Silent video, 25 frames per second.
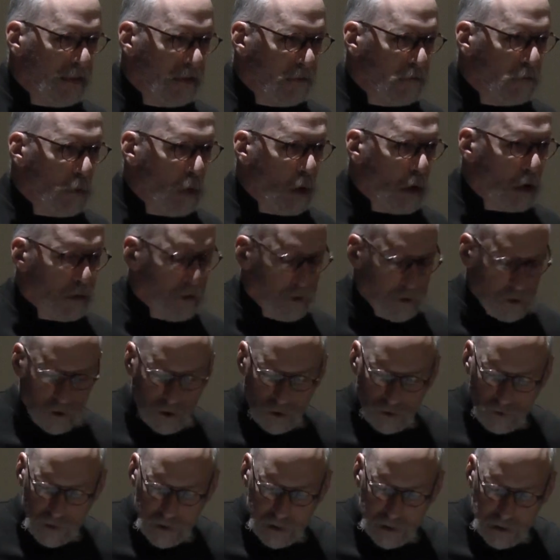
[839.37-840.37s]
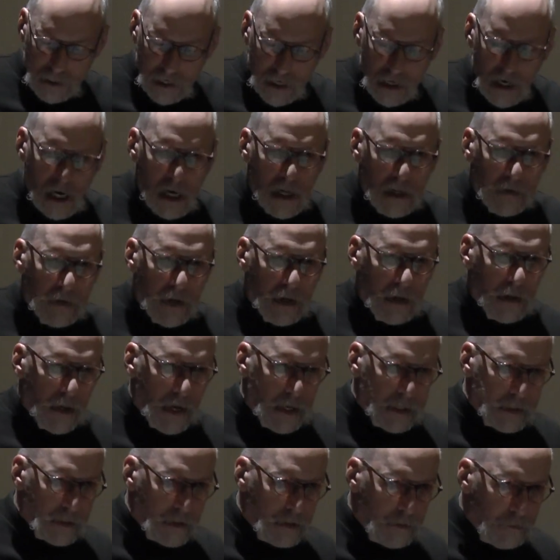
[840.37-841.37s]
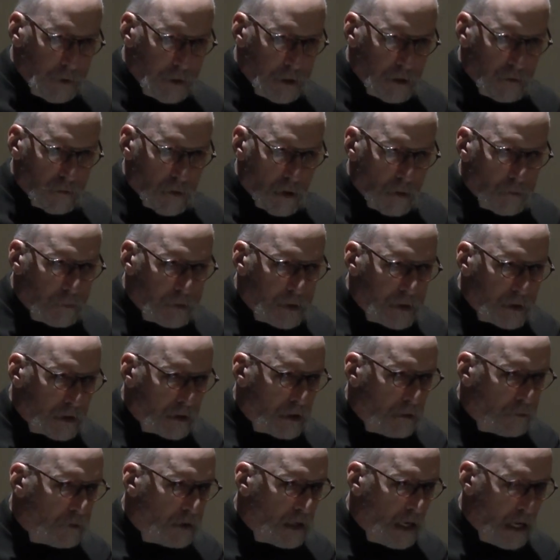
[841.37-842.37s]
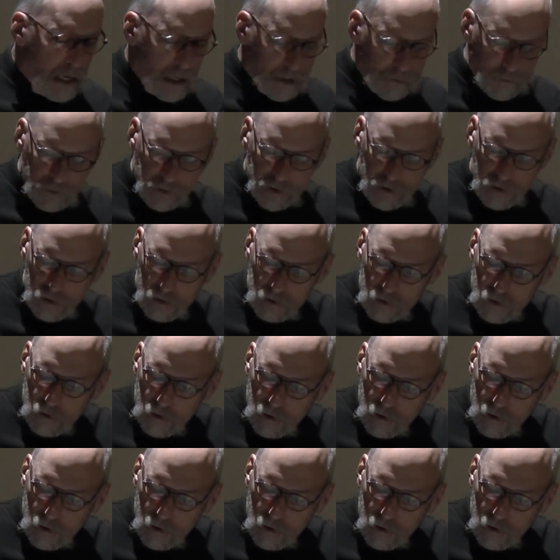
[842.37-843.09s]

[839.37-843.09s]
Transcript: of a maudlin streak that, that likes to be grumpy sometimes.